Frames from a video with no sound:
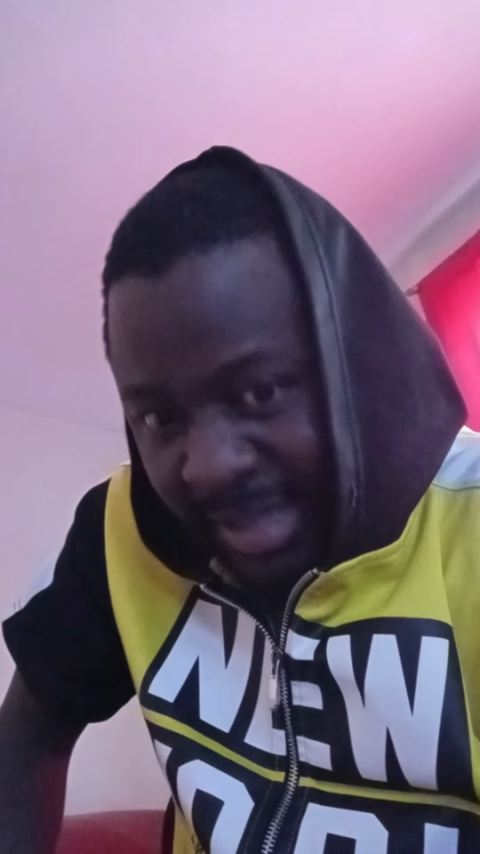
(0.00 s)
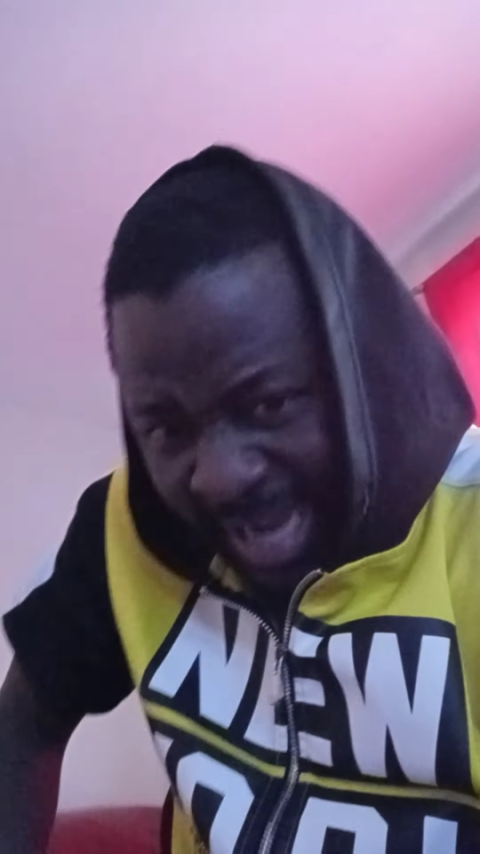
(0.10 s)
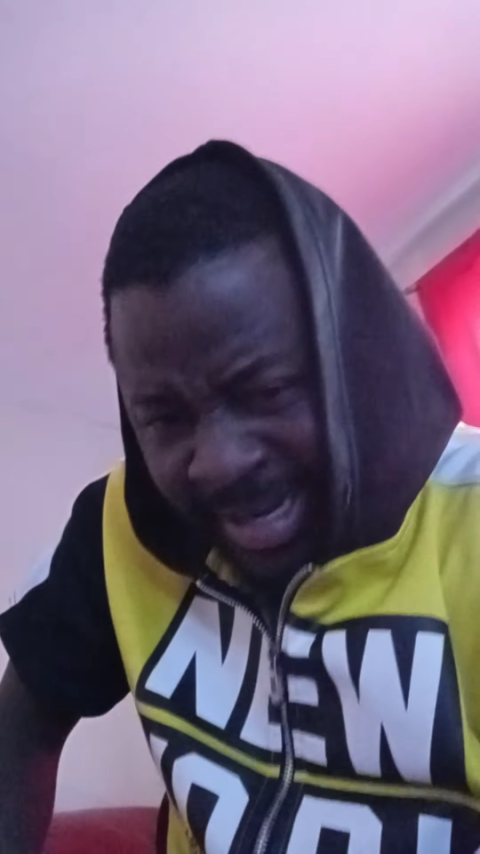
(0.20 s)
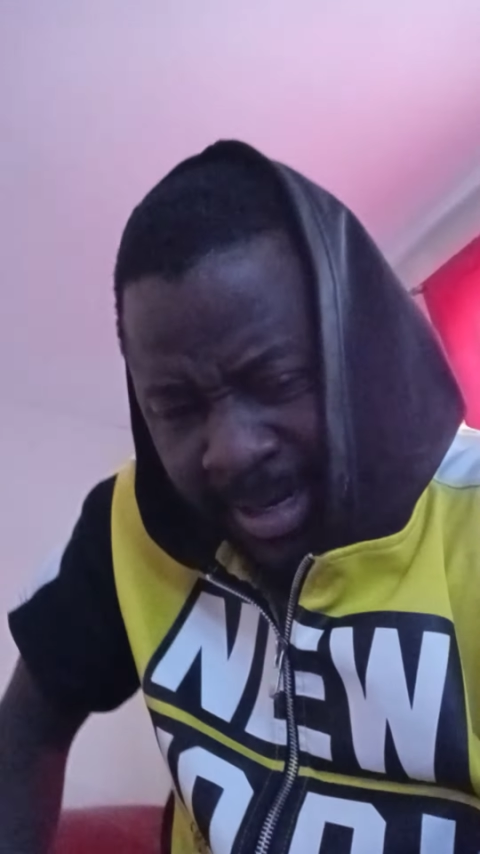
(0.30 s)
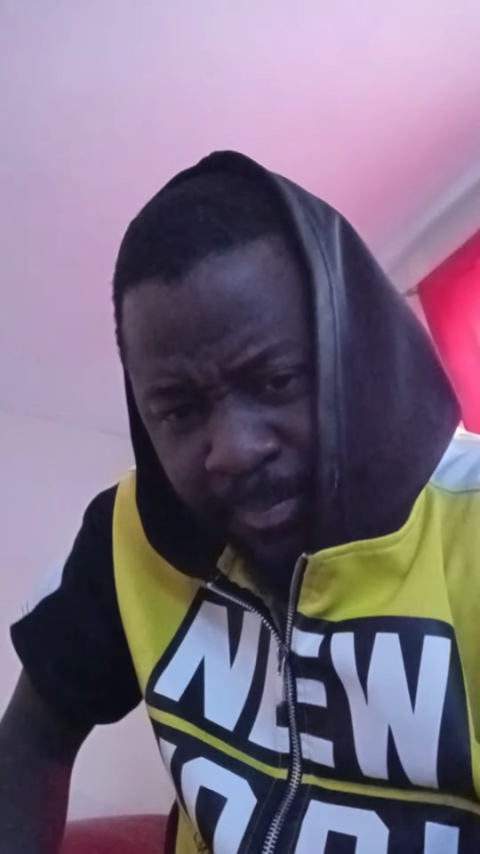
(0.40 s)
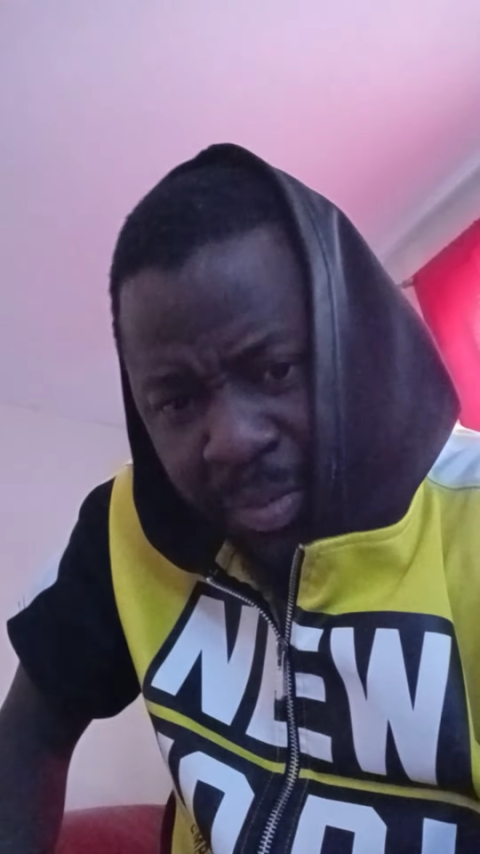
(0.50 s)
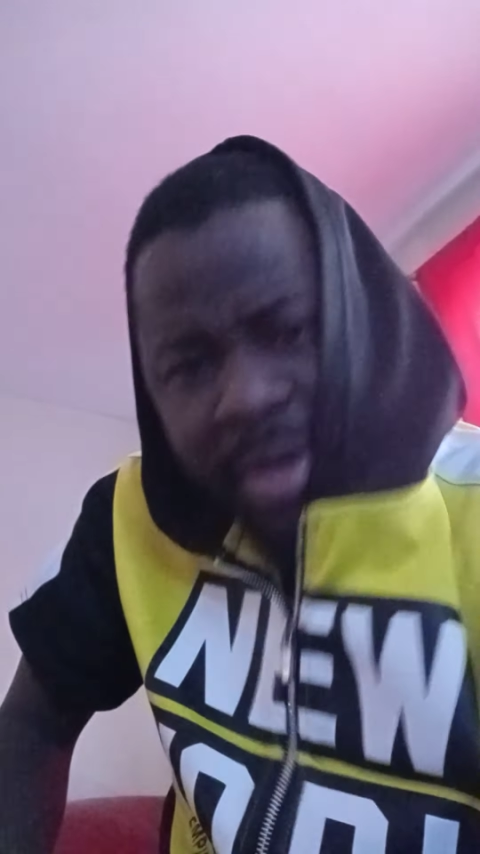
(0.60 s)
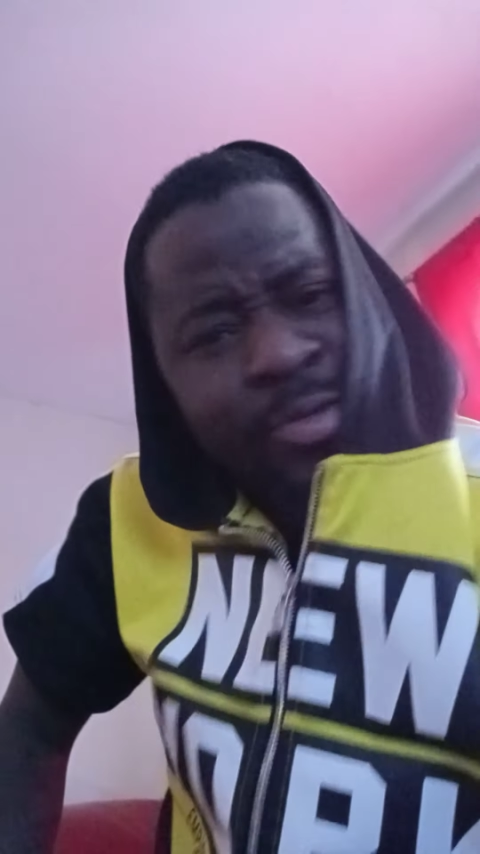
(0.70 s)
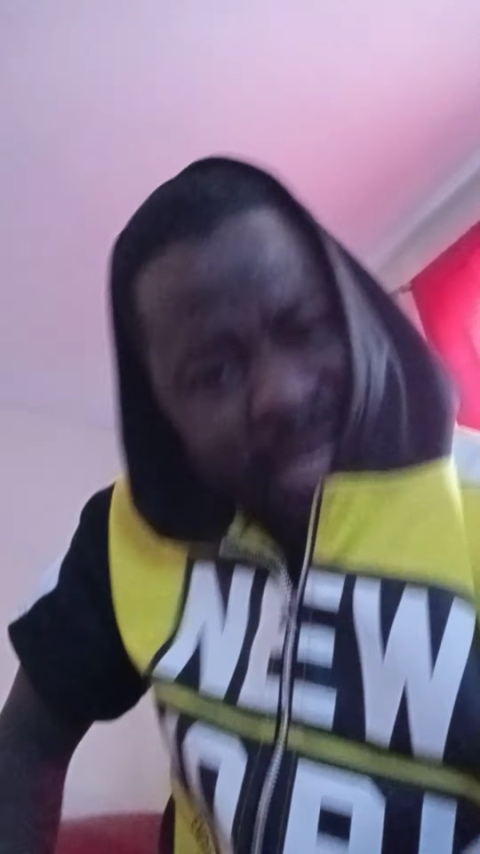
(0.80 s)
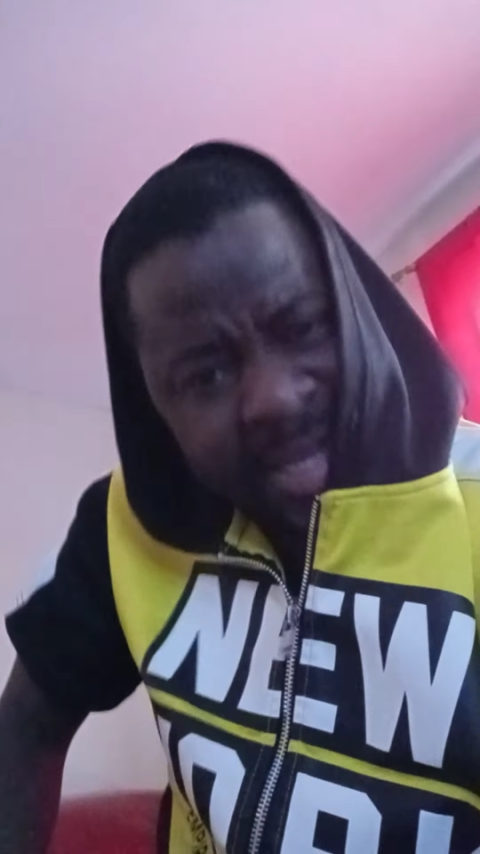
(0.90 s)
Ghana,
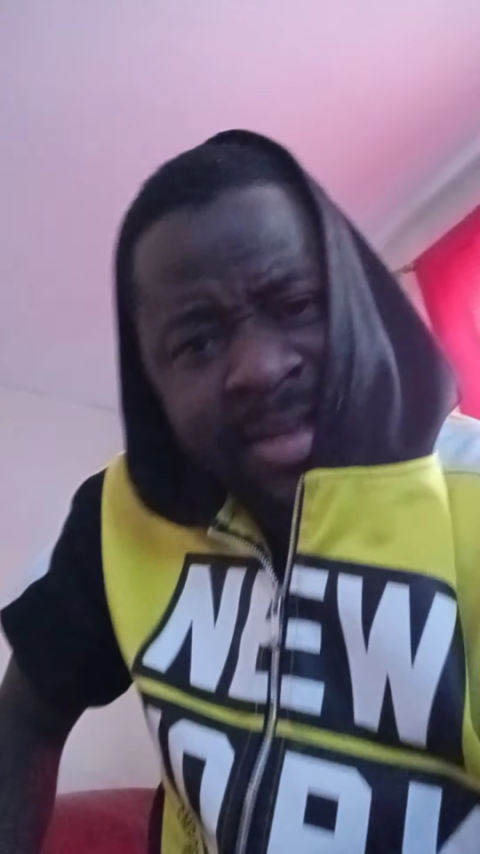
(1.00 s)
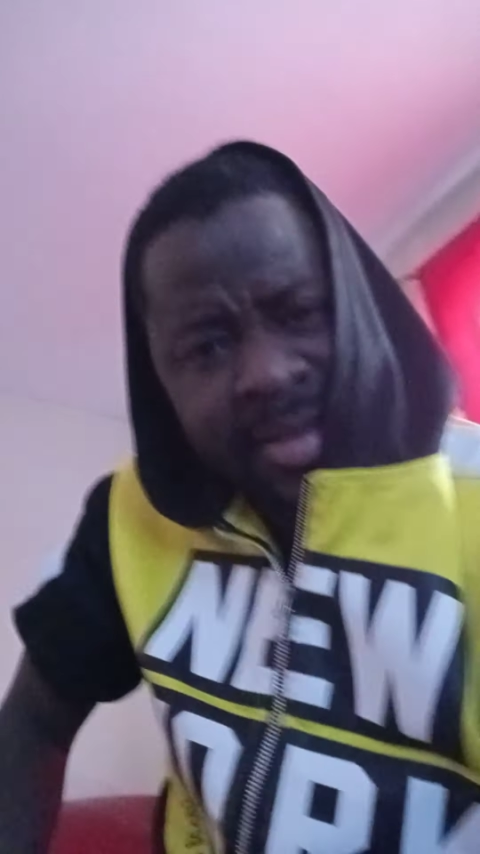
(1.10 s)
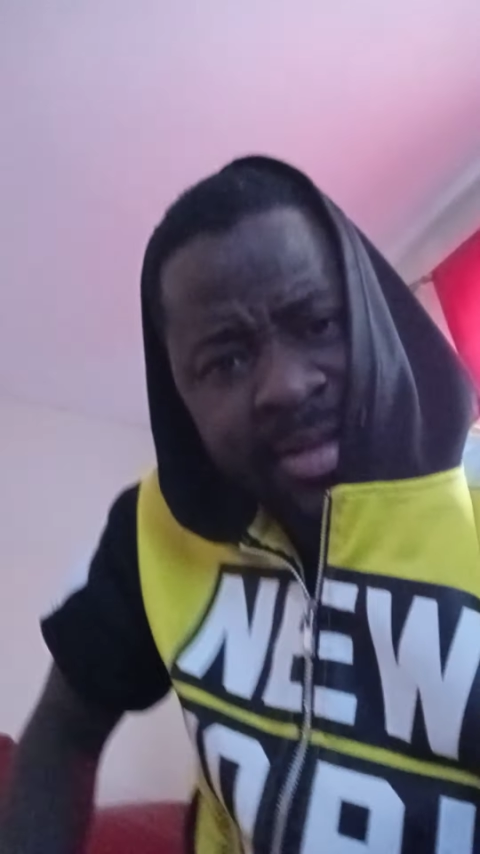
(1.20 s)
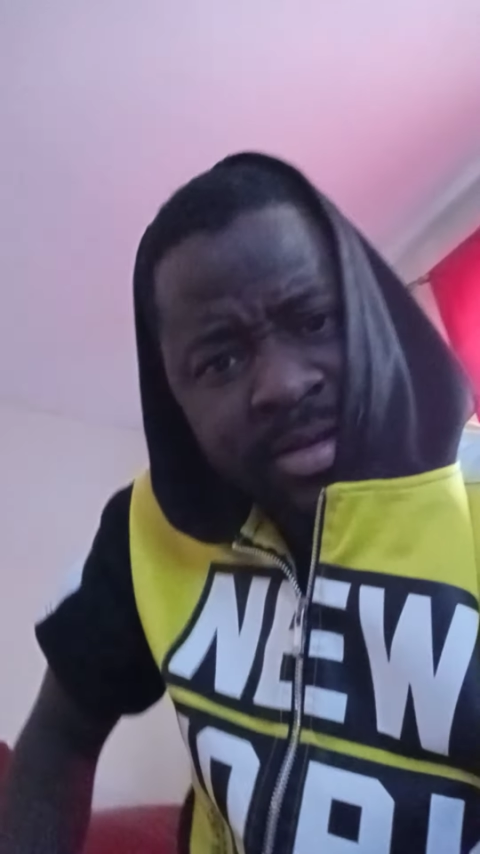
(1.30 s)
ready?